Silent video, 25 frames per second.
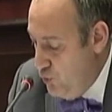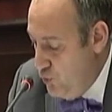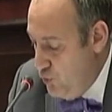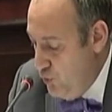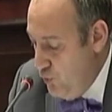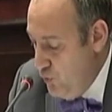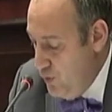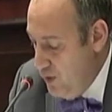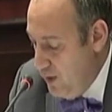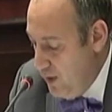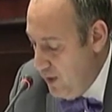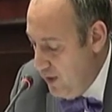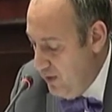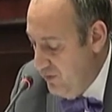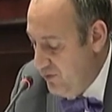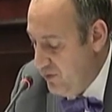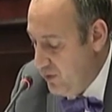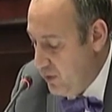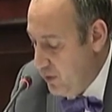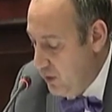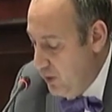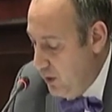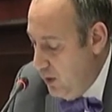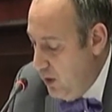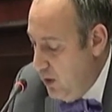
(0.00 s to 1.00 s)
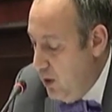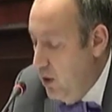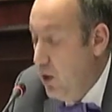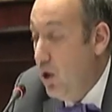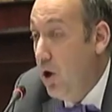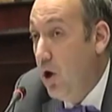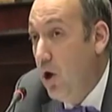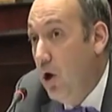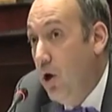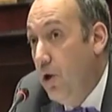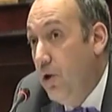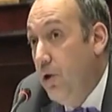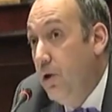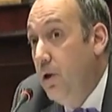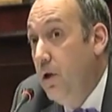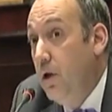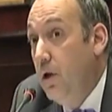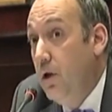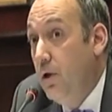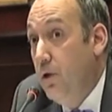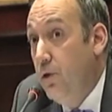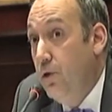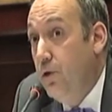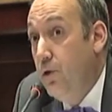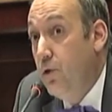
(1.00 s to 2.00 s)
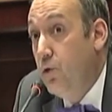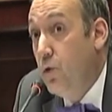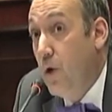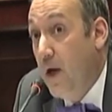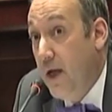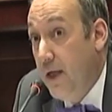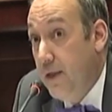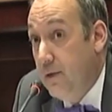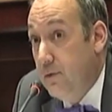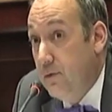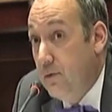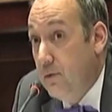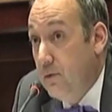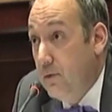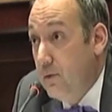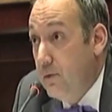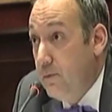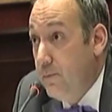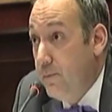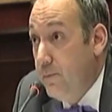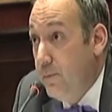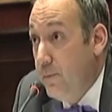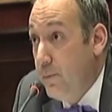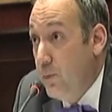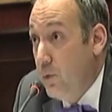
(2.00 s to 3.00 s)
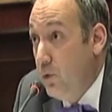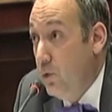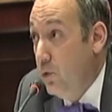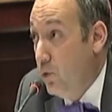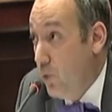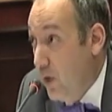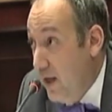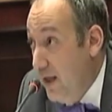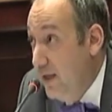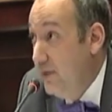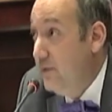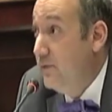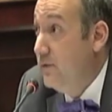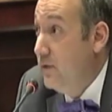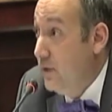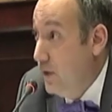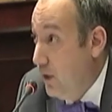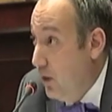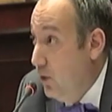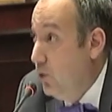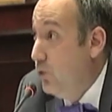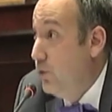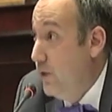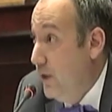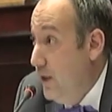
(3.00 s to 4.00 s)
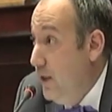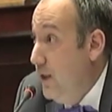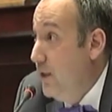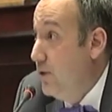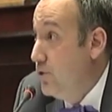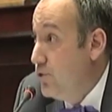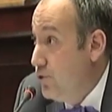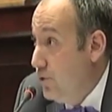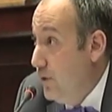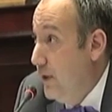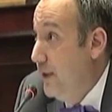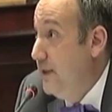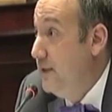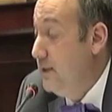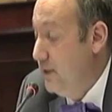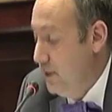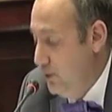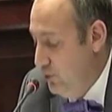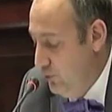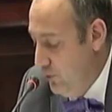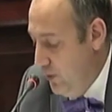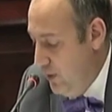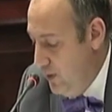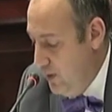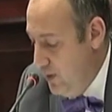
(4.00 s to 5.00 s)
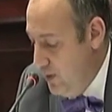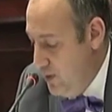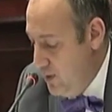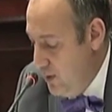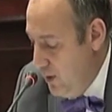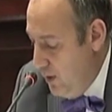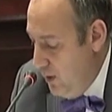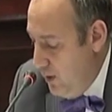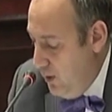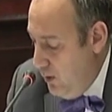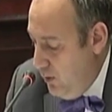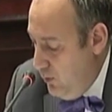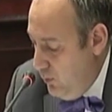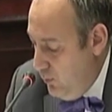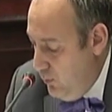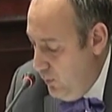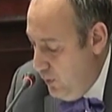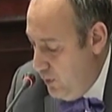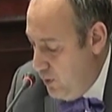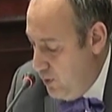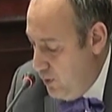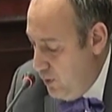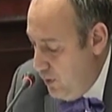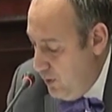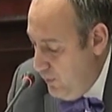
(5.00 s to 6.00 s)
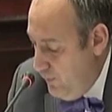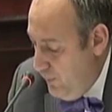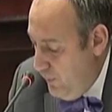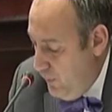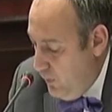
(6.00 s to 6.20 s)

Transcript: to deliver on the rights that are already enshrined in treaties which